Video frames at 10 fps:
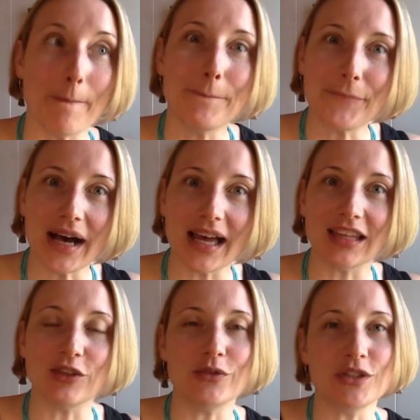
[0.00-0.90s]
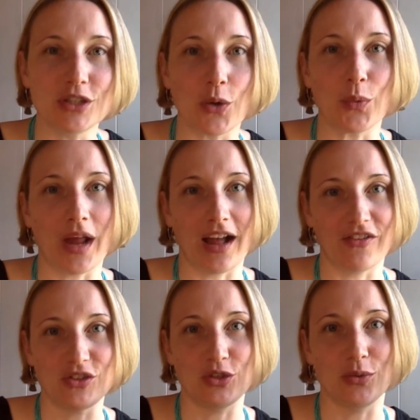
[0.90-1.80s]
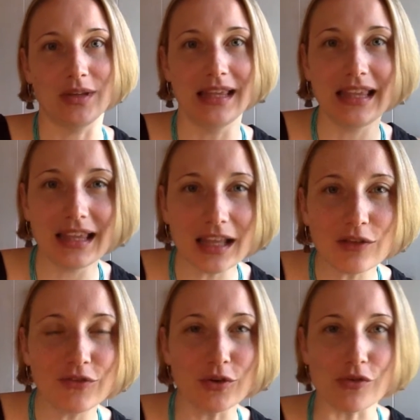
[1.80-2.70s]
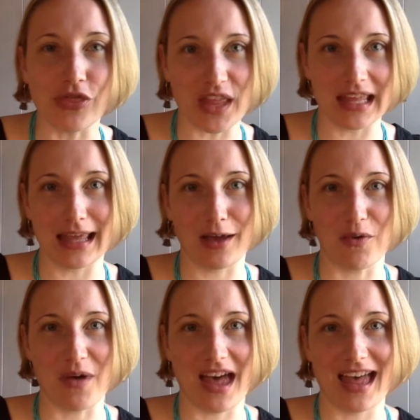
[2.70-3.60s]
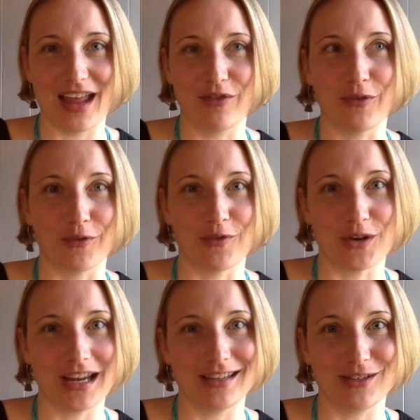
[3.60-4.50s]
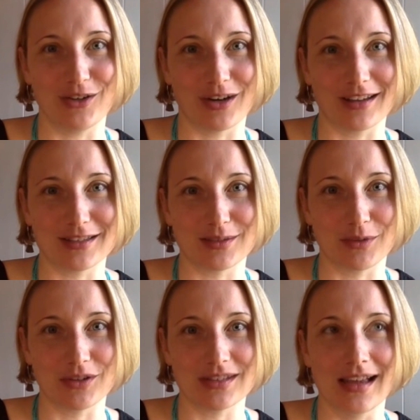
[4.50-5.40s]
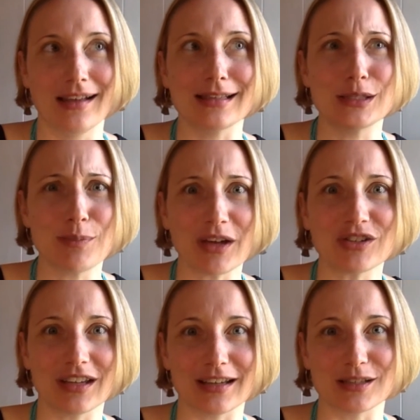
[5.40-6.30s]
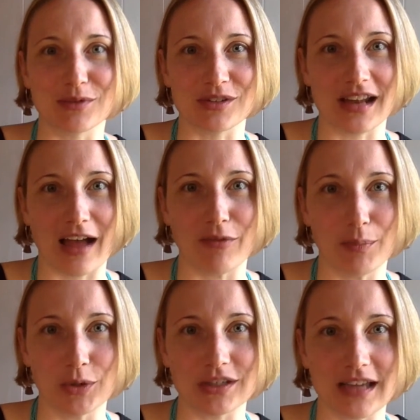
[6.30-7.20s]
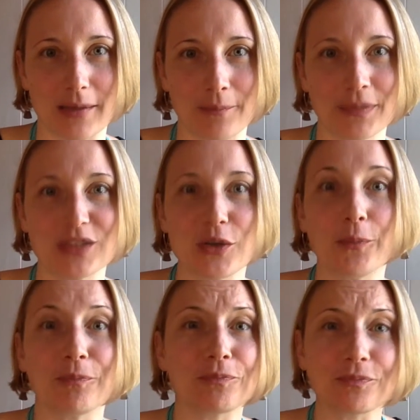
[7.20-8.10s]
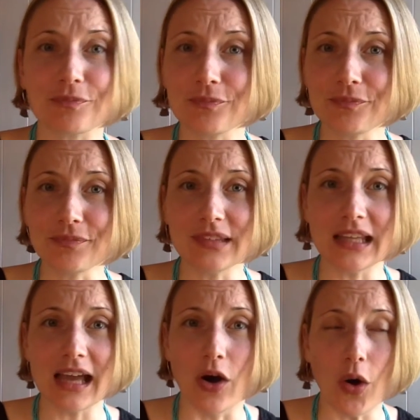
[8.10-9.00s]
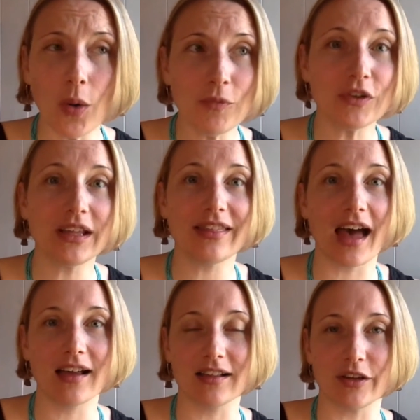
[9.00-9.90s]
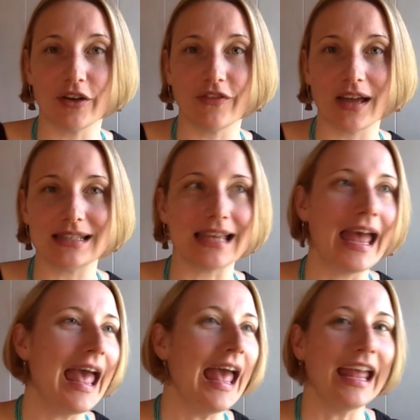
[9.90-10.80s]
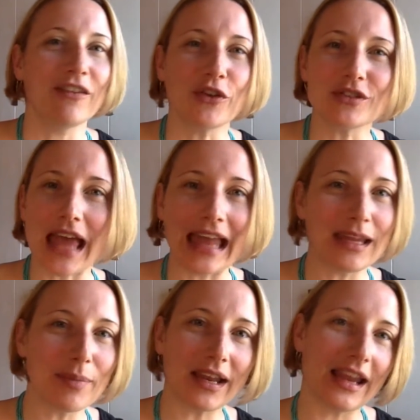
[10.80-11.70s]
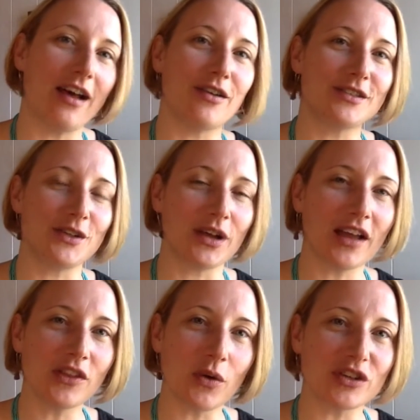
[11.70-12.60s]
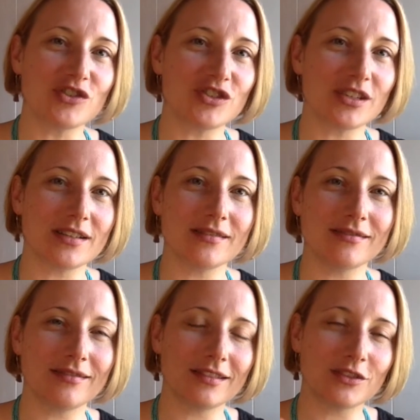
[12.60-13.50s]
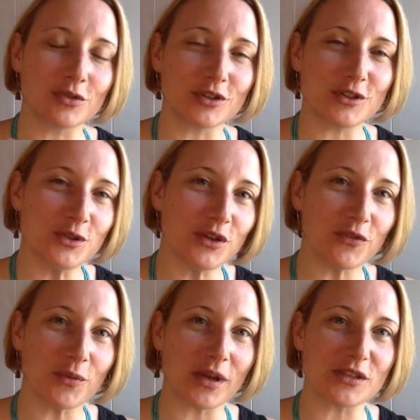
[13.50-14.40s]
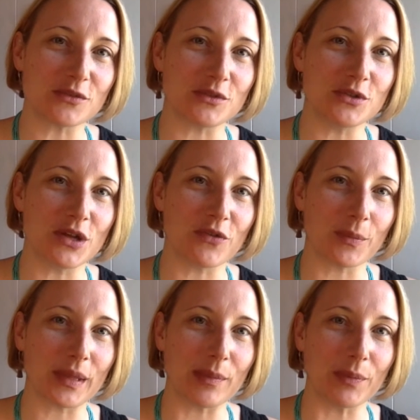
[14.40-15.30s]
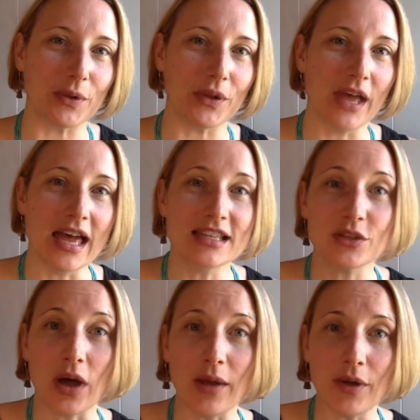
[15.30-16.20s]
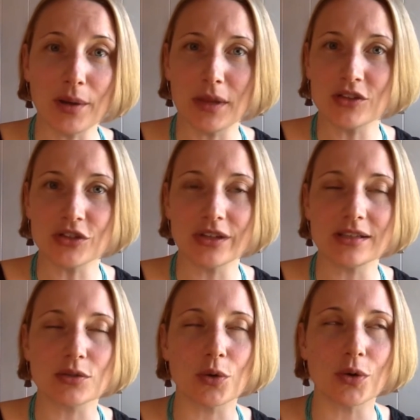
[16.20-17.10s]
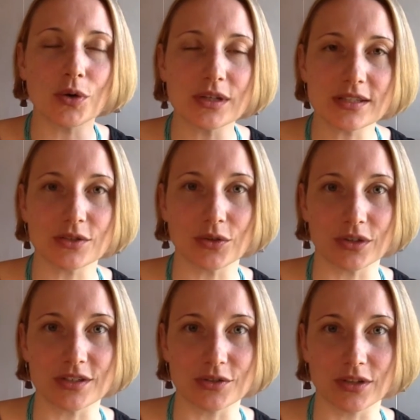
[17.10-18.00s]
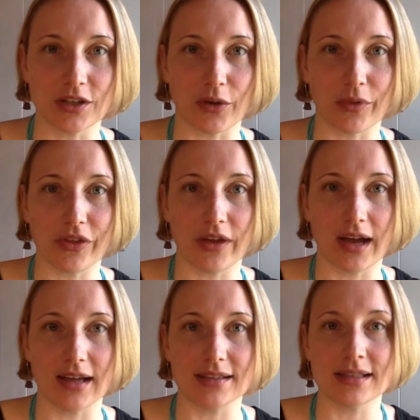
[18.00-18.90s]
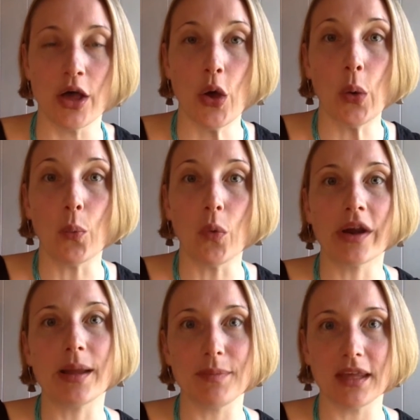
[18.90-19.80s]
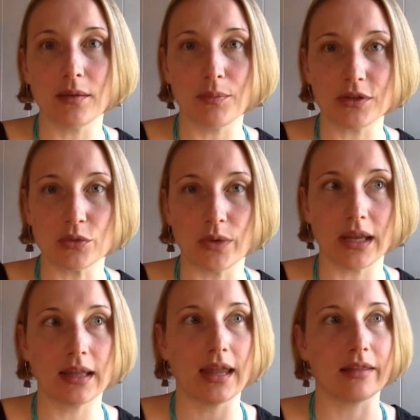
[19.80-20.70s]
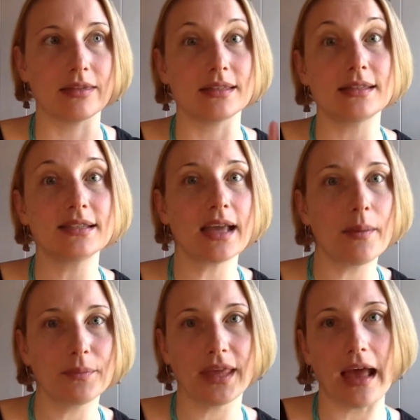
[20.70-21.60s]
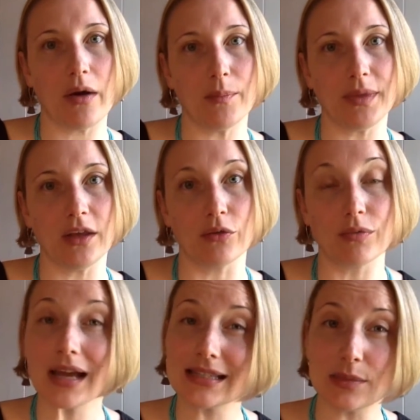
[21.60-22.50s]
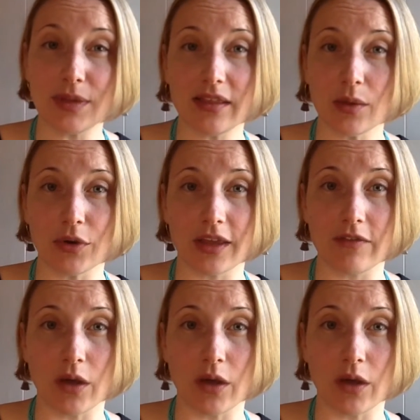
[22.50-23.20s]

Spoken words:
but you don't have to give your thinking away for free to your customers, especially customers that haven't booked yet. So hopefully that clarifies. If there's anybody else, you know, I got the question sort of 2 different ways from 2 different people. So I want to make sure it's crystal clear with you guys what I mean between like the stem count being a recipe that we're giving